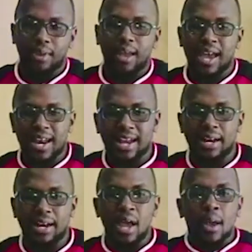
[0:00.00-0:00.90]
and I can
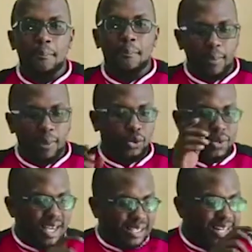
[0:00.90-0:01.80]
be able to
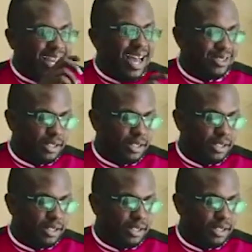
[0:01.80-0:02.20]
easily answer